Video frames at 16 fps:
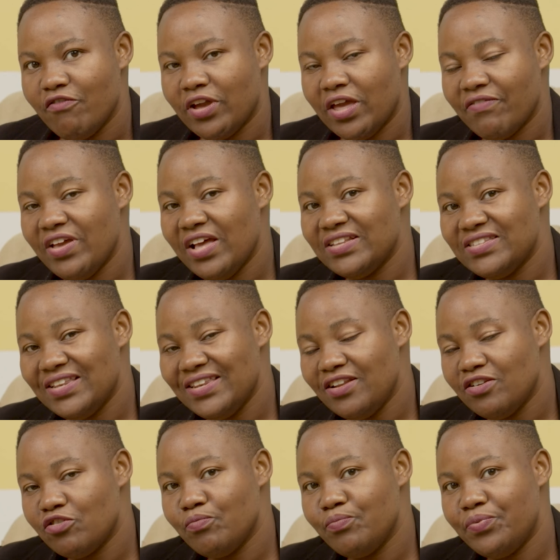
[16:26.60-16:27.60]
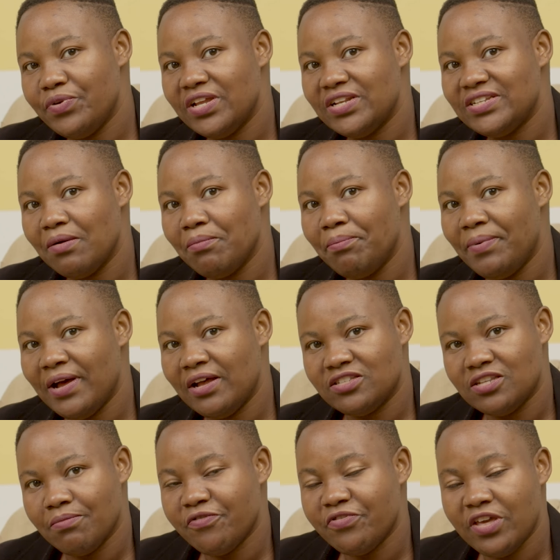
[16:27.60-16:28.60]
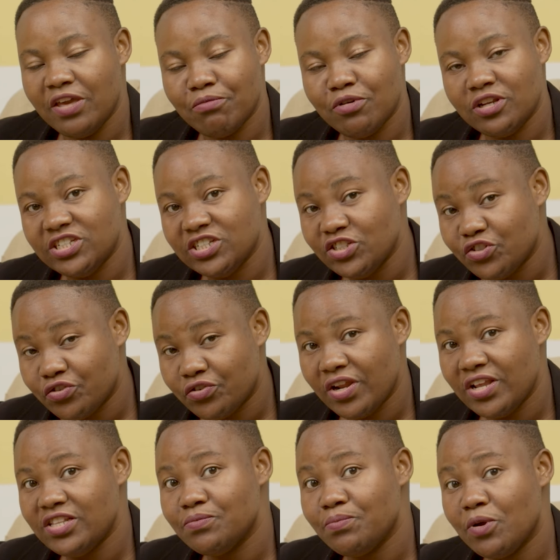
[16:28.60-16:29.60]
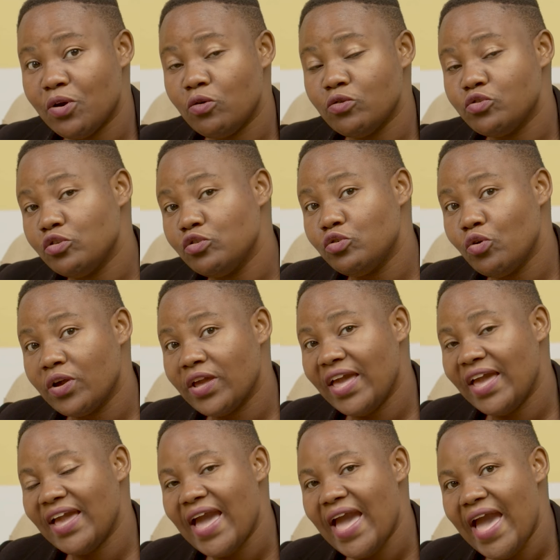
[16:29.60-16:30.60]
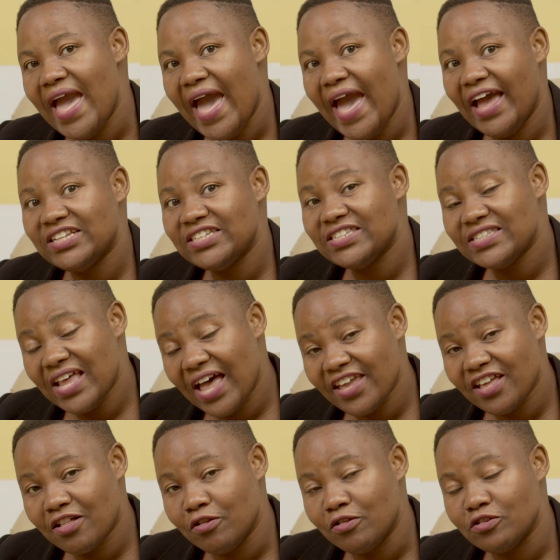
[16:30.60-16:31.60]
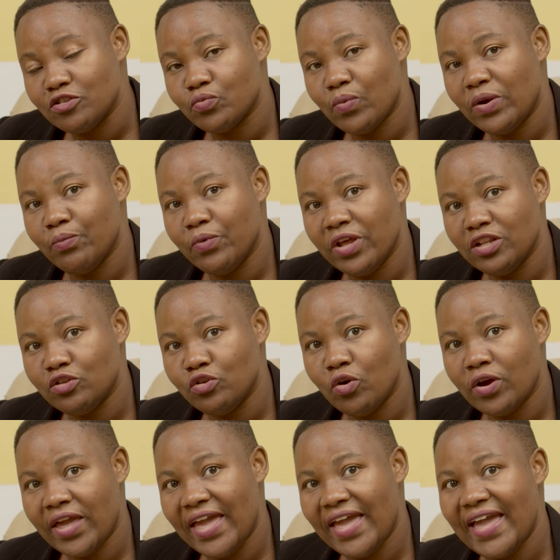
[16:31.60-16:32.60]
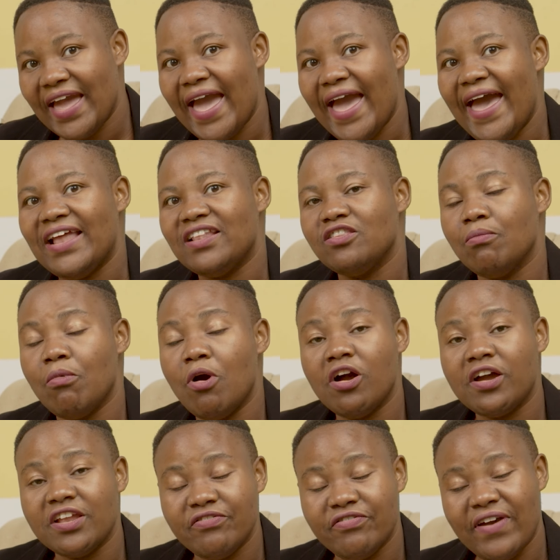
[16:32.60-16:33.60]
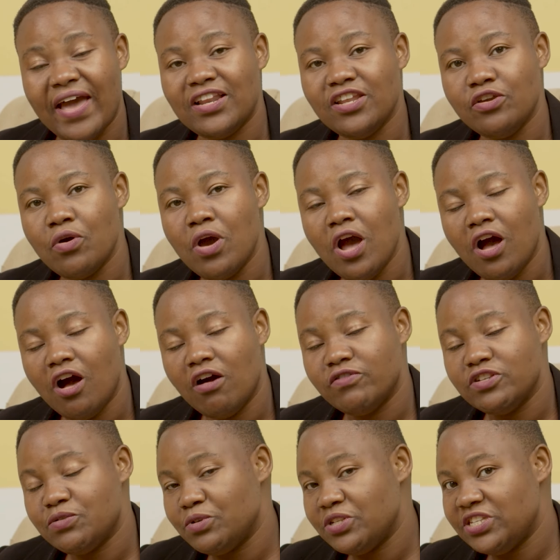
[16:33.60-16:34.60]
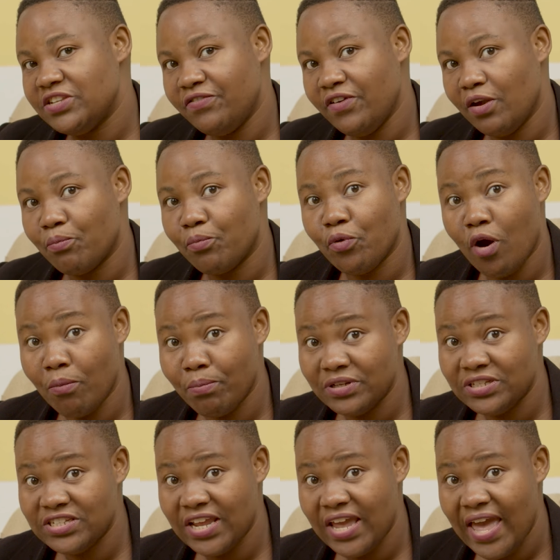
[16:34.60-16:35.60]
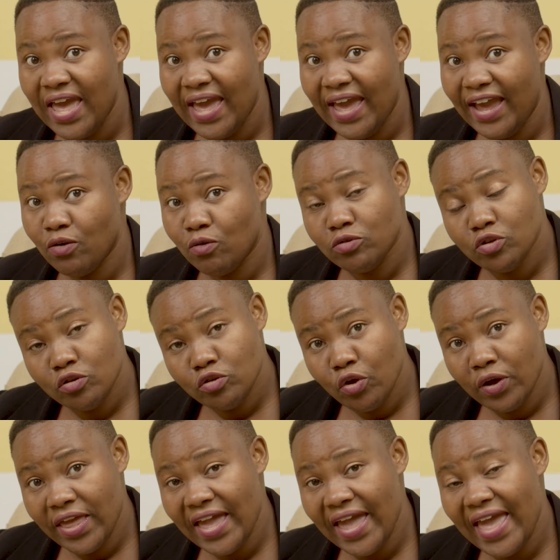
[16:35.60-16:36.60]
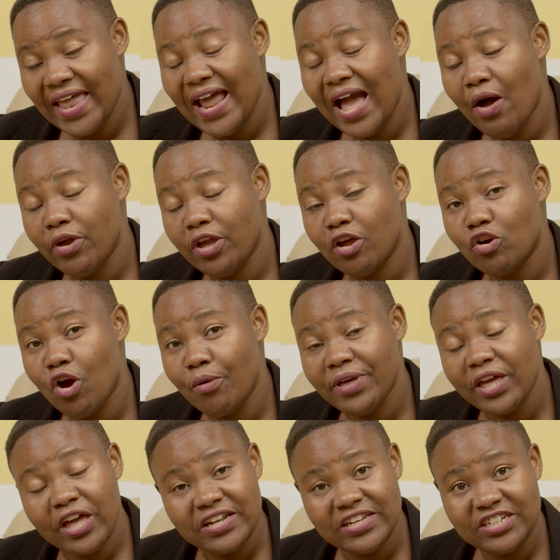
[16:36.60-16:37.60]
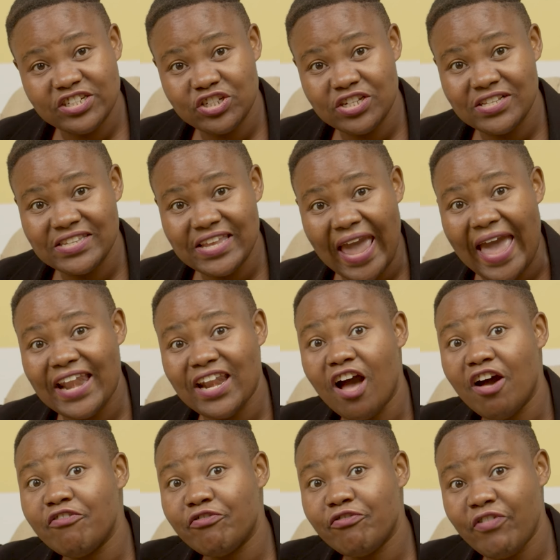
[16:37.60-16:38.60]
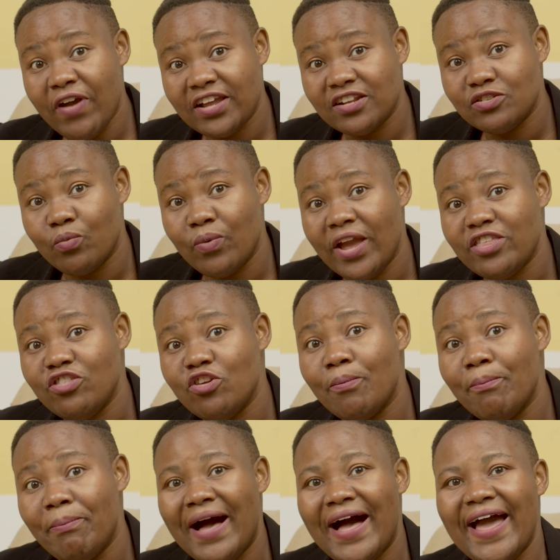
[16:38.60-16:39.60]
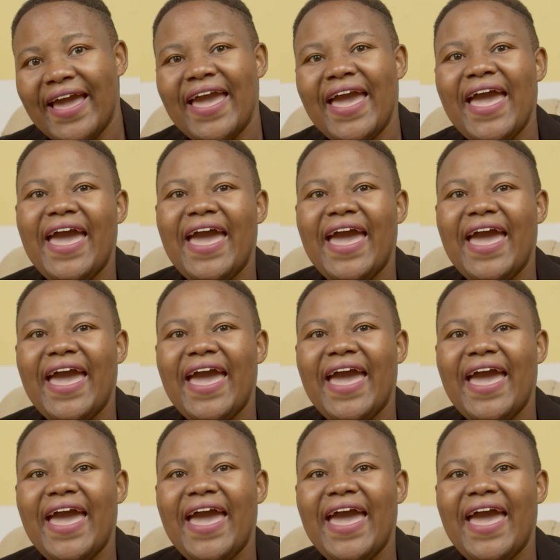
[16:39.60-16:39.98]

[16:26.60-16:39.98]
for giving us a little bit about some of the emerging trends, but also looking at cycles when we are looking at the market value of a specific property, and also looking at how economic conditions can affect when you buy